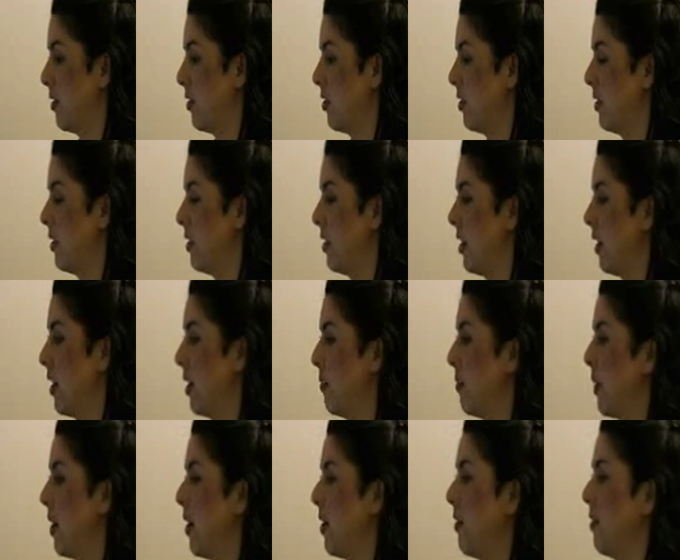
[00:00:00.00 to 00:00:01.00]
She's talking
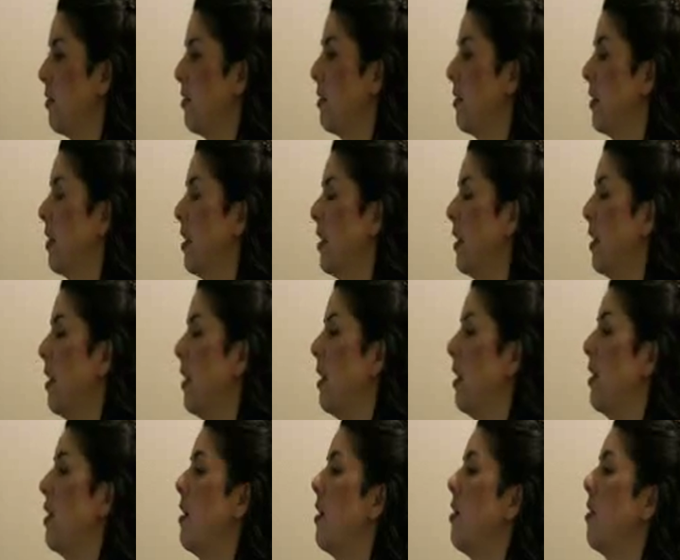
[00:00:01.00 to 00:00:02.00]
about
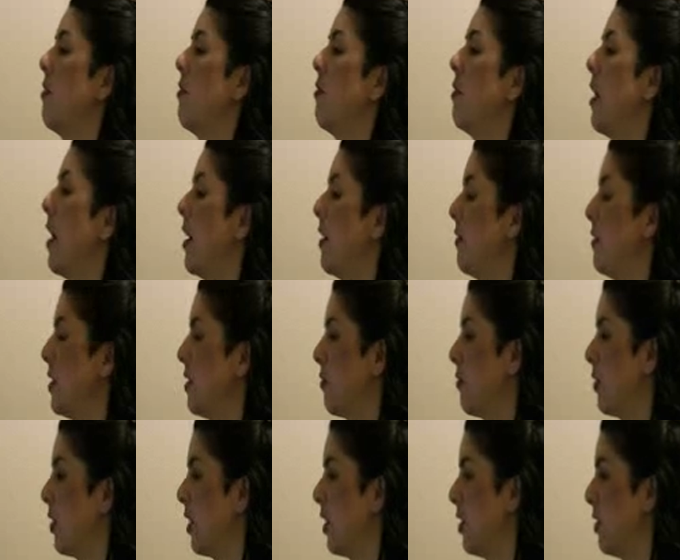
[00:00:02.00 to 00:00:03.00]
the 5
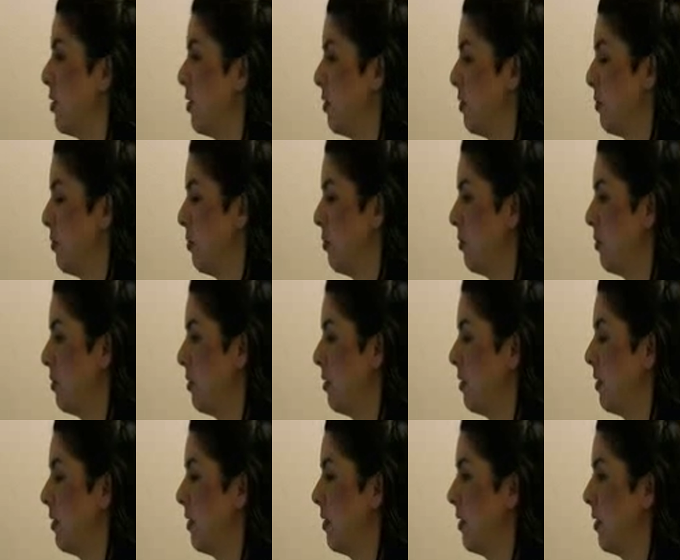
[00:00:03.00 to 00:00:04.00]
different canoes.
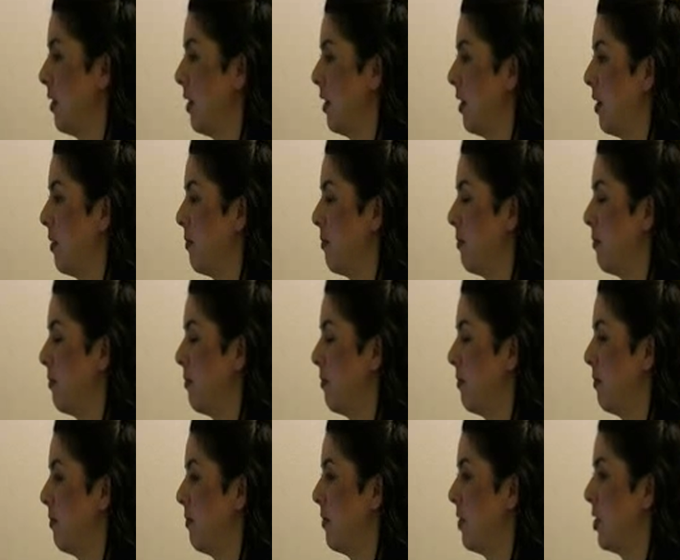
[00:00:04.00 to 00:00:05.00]

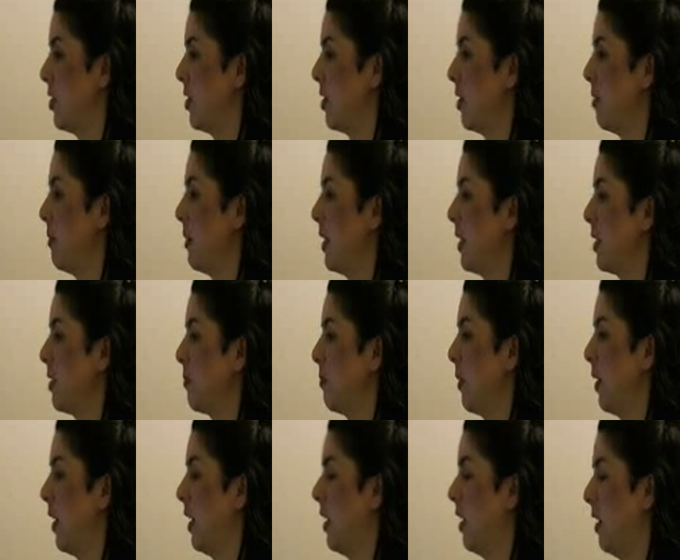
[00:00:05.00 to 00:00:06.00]
She's going to be
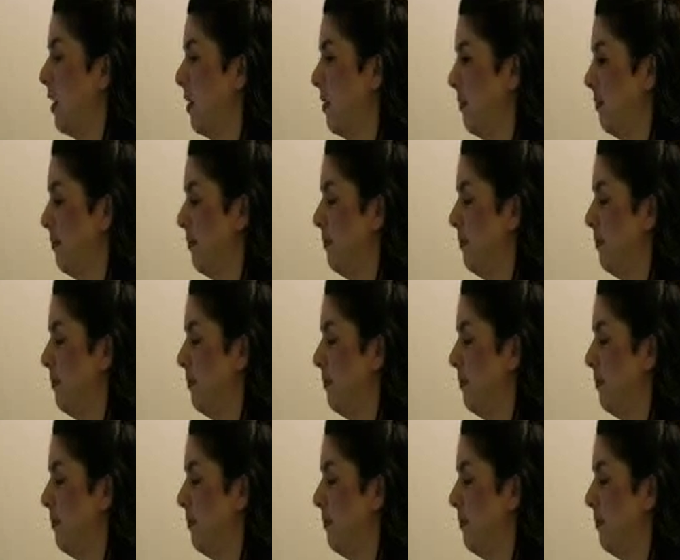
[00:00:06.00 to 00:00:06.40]
explaining,